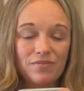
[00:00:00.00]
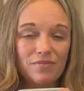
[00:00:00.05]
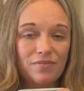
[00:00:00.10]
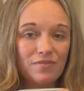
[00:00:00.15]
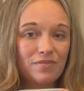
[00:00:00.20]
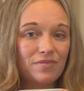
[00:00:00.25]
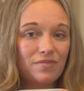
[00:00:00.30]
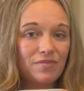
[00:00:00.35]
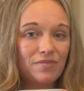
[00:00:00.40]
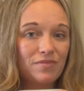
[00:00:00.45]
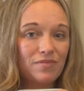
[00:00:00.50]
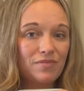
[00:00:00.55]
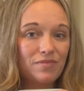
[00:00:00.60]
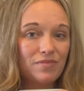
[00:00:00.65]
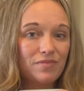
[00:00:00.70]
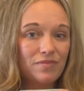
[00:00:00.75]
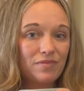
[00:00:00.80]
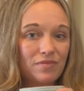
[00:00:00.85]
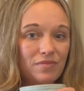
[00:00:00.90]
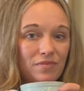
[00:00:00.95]

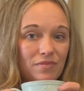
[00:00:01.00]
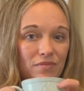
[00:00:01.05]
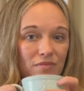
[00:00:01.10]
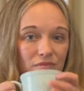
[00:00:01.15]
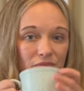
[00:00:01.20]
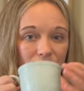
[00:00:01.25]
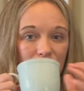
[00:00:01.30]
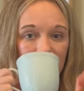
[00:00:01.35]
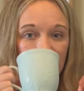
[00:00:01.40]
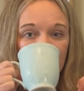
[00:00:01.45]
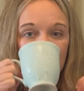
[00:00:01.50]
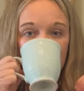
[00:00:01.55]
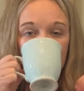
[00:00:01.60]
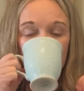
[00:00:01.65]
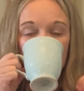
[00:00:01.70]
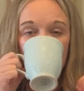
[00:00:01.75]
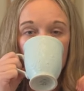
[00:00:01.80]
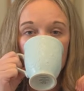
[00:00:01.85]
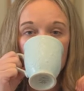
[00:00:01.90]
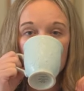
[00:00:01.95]

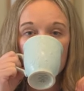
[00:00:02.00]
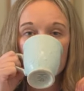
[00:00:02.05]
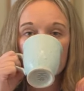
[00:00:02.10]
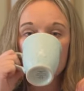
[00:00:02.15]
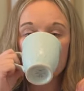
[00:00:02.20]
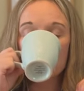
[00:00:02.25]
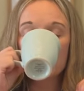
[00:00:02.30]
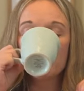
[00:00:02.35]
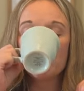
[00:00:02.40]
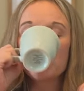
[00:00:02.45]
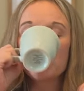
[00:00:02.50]
[no speech]